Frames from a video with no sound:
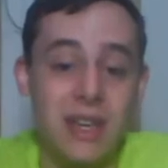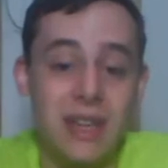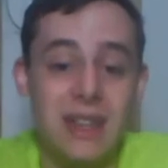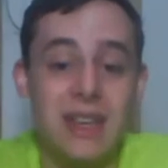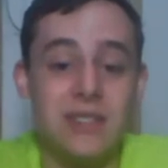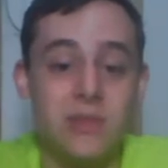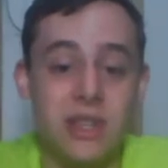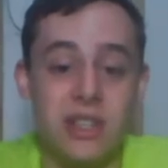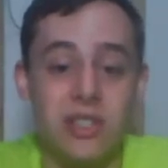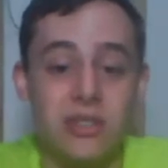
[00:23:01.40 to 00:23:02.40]
like this with
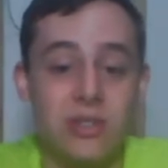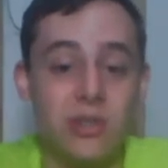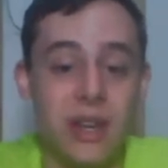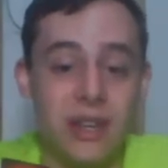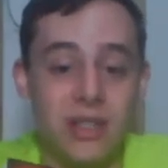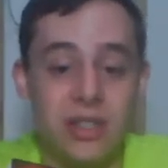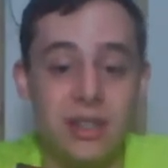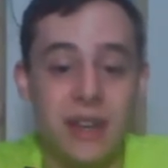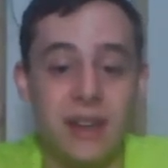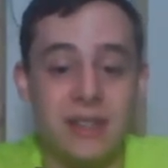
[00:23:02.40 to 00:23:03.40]
a circle and
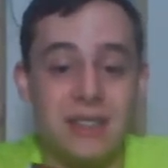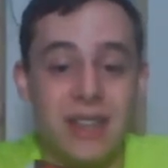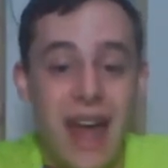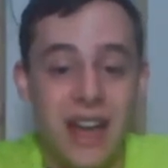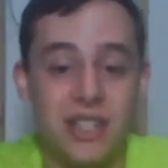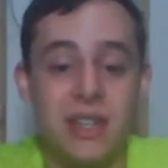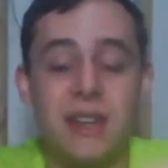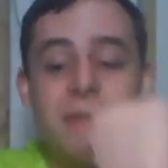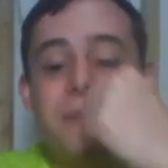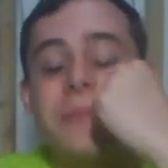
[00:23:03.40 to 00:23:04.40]
like a slash in it.